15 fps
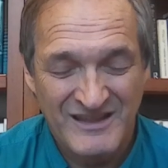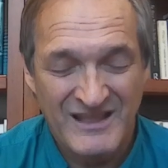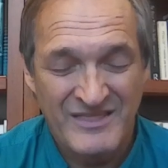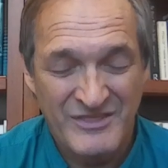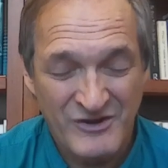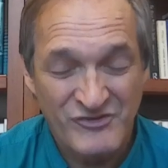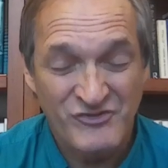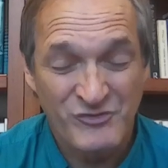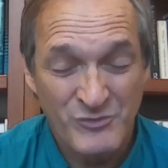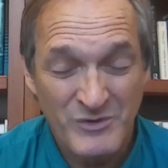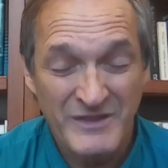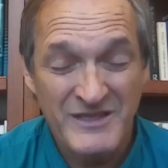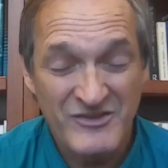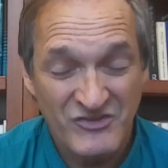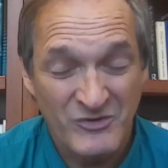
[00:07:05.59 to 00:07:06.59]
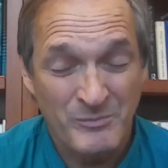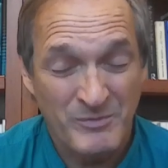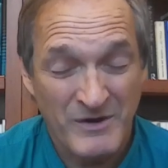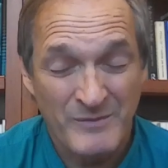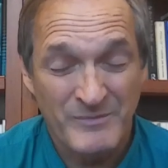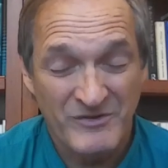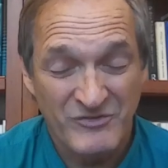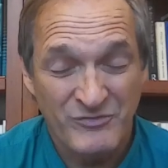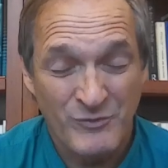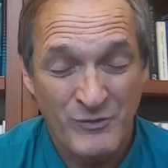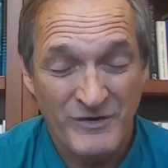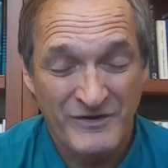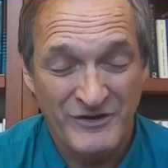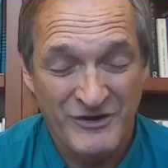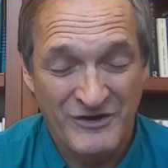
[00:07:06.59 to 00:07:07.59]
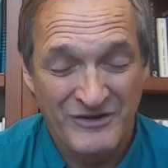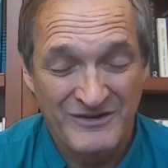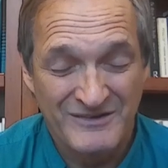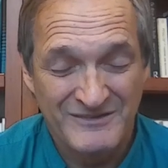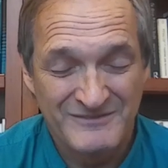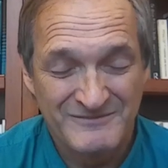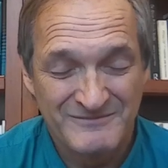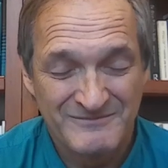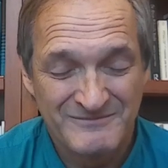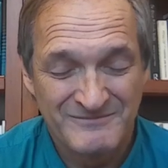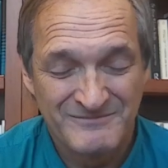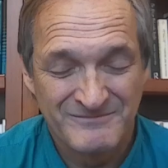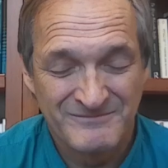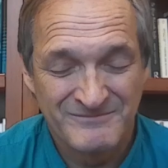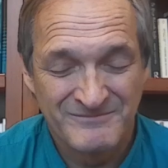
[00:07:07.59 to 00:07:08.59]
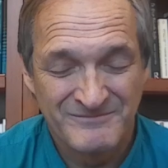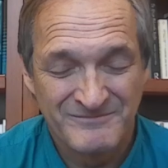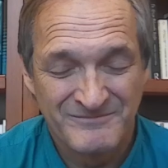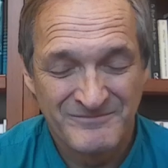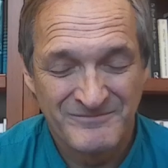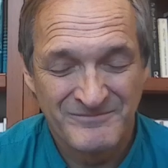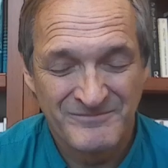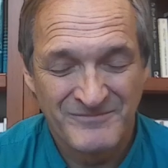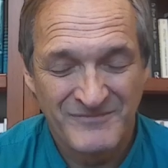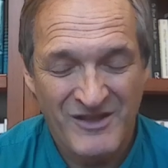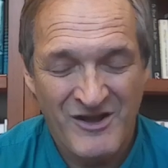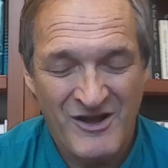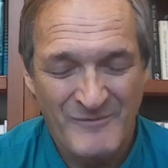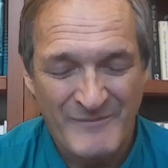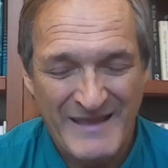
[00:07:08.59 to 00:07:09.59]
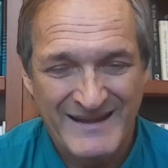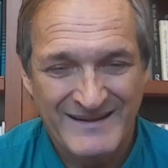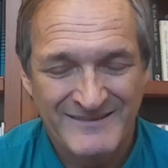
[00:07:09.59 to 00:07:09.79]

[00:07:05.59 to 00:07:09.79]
and there truly is a purpose for it all. Amen.